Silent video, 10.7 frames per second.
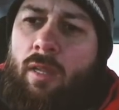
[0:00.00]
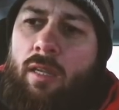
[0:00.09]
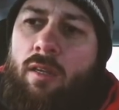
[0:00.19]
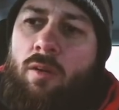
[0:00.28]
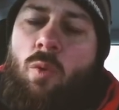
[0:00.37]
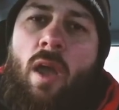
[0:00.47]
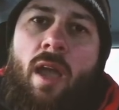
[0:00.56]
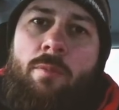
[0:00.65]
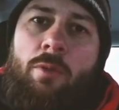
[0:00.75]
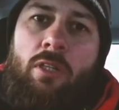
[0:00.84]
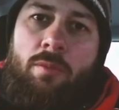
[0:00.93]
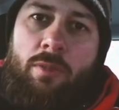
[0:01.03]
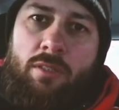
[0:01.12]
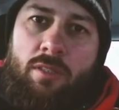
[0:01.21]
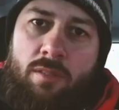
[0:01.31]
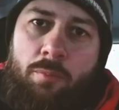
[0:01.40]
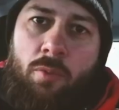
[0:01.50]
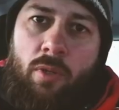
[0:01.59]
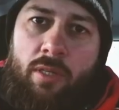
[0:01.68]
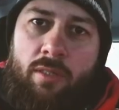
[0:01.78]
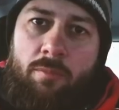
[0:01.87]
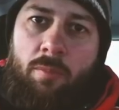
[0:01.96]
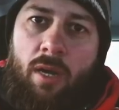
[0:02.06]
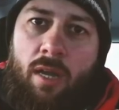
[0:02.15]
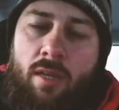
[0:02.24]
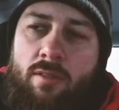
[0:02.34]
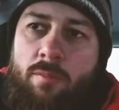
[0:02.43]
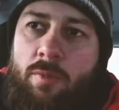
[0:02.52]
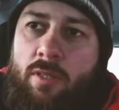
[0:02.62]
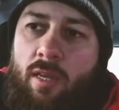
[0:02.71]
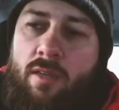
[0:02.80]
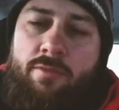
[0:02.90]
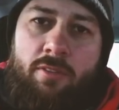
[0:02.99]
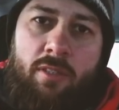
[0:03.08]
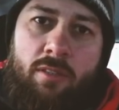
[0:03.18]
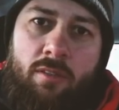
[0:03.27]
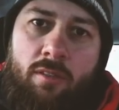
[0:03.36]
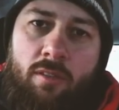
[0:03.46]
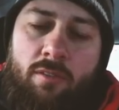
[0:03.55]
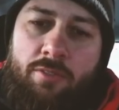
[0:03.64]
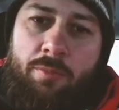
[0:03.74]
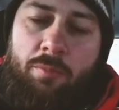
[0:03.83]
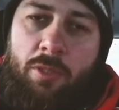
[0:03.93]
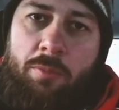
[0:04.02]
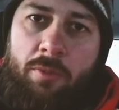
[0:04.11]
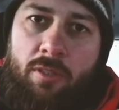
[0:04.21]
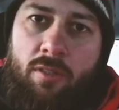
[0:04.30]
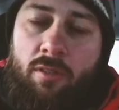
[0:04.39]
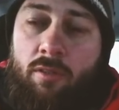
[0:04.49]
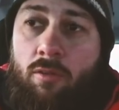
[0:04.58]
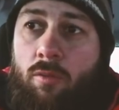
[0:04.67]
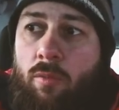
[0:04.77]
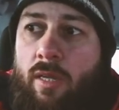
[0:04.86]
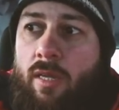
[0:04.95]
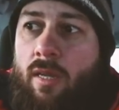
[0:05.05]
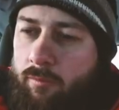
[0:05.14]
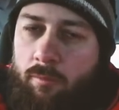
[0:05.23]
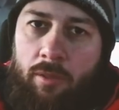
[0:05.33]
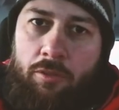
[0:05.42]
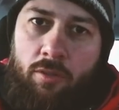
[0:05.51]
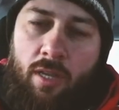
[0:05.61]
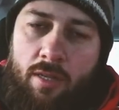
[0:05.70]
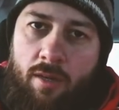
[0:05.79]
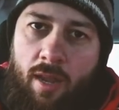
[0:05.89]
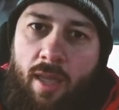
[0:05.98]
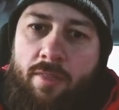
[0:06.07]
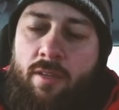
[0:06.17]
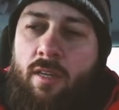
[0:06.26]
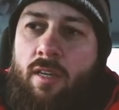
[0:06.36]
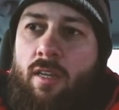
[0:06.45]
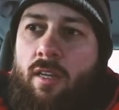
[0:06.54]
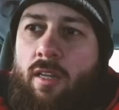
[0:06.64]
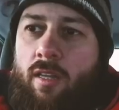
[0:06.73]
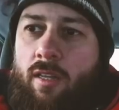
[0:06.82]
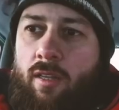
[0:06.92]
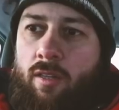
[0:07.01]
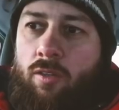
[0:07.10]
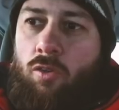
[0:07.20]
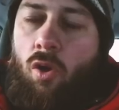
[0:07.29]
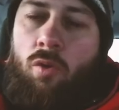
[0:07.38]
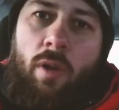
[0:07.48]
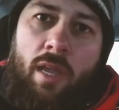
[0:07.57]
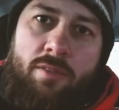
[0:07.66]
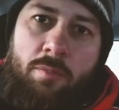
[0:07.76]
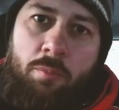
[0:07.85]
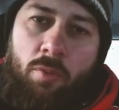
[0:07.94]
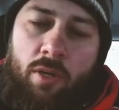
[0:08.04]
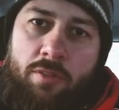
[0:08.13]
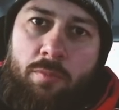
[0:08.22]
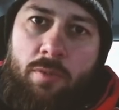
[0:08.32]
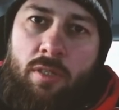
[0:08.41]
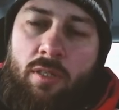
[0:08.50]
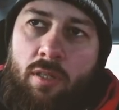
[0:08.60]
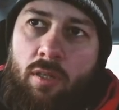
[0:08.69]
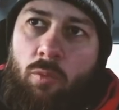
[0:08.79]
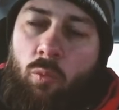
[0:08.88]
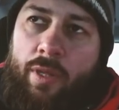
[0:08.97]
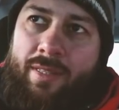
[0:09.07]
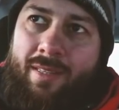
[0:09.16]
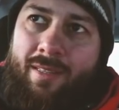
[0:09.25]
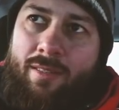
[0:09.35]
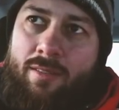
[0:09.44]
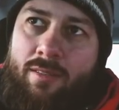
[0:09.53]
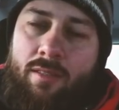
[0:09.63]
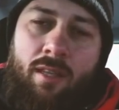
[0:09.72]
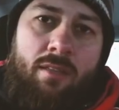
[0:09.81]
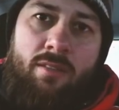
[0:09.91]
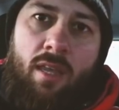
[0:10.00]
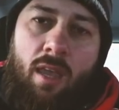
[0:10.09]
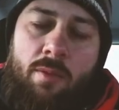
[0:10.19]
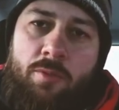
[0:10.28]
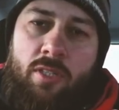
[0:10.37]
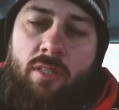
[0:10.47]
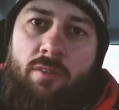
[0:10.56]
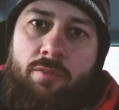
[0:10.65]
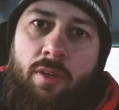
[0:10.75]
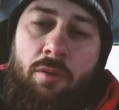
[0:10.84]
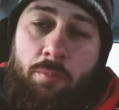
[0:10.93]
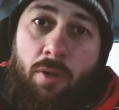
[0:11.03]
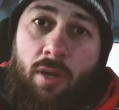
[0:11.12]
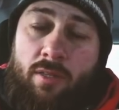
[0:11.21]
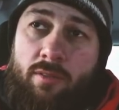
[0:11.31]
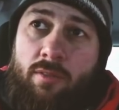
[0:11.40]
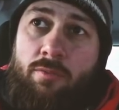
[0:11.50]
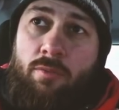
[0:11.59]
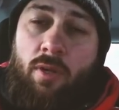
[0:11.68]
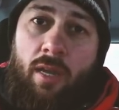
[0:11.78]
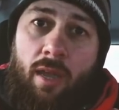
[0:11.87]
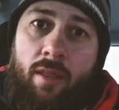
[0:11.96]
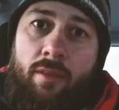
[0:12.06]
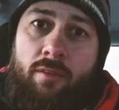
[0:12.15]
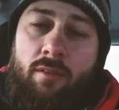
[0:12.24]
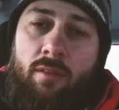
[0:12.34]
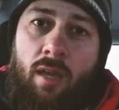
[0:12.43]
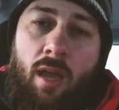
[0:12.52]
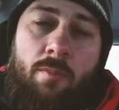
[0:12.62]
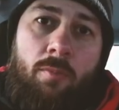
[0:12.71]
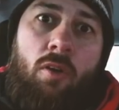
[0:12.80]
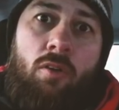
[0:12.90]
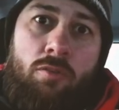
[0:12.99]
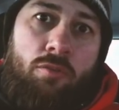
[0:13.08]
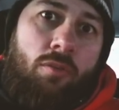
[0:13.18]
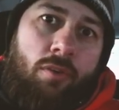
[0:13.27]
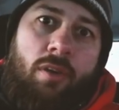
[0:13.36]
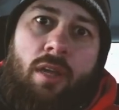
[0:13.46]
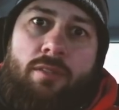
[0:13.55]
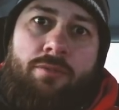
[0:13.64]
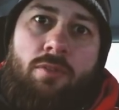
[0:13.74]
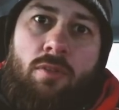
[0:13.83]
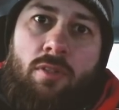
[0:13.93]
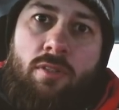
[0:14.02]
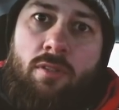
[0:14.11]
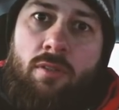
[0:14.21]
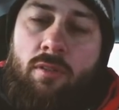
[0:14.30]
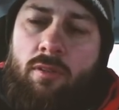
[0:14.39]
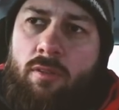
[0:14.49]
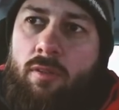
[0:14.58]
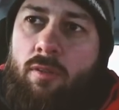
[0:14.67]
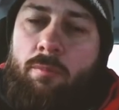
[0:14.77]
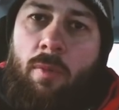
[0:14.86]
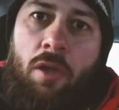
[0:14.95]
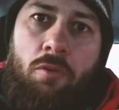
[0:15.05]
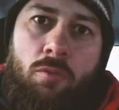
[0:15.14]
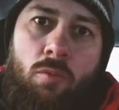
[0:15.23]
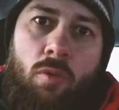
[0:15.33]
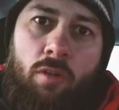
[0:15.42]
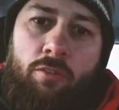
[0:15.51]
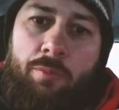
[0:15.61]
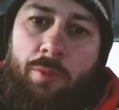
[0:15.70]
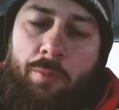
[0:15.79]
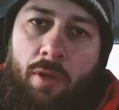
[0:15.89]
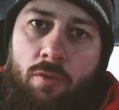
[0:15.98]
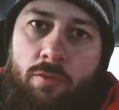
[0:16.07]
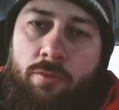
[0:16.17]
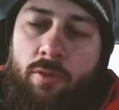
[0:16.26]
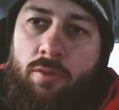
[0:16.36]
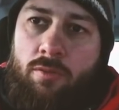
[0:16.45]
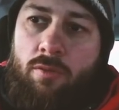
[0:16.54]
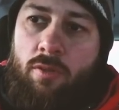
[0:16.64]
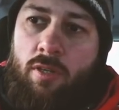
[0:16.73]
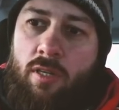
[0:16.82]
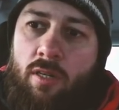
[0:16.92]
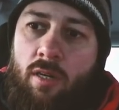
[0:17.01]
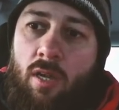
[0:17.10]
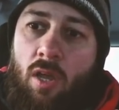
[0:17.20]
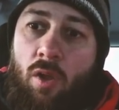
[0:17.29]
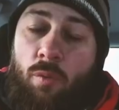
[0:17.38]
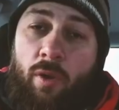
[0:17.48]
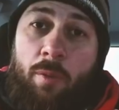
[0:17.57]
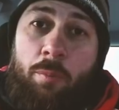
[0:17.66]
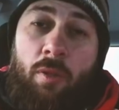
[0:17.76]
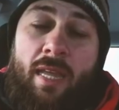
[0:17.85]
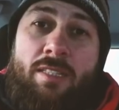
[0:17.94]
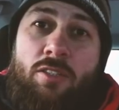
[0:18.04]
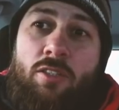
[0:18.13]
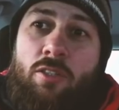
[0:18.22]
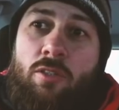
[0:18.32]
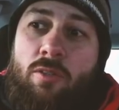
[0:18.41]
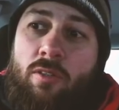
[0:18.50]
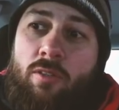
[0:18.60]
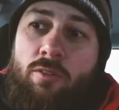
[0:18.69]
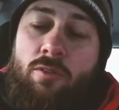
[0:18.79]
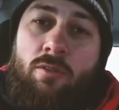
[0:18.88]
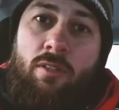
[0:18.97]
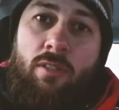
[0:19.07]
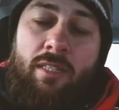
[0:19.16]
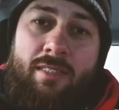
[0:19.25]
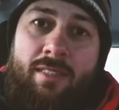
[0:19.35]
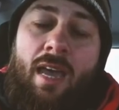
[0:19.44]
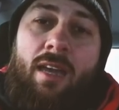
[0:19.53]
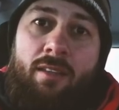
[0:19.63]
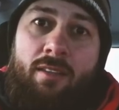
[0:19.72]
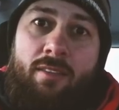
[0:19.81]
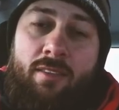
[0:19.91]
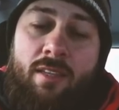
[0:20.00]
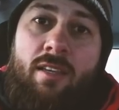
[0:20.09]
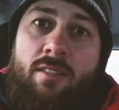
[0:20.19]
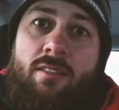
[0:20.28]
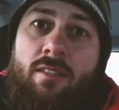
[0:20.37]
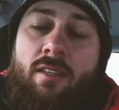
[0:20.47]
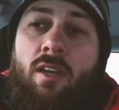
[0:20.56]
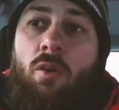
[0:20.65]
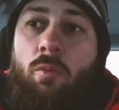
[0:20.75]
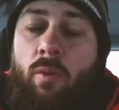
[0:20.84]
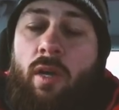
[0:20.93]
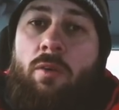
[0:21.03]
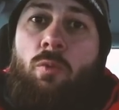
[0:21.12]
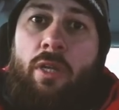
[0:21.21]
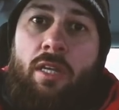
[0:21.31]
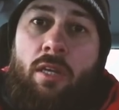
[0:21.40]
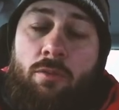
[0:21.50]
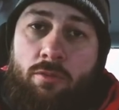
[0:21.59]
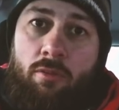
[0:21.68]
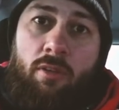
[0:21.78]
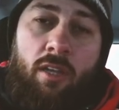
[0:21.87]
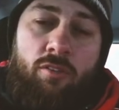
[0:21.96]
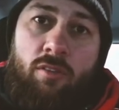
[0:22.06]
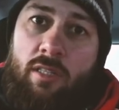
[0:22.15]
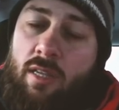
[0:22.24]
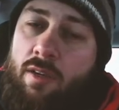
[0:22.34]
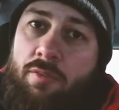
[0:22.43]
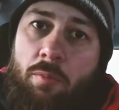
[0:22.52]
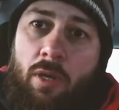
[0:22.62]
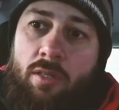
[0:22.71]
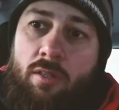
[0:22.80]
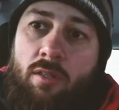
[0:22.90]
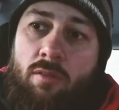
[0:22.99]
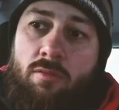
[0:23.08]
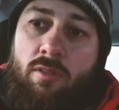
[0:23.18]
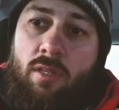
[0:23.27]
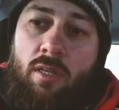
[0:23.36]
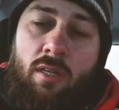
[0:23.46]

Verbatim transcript: in a way, I'm a little bit disappointed by the behavior of some people here in Norway. But on the other hand, Norway has impressed me with its landscapes in a very positive way, and I'm going to organize, of course, uh, my own workshop and my own photo tour here, where I plan to do exactly this. When we go to a location that everybody goes,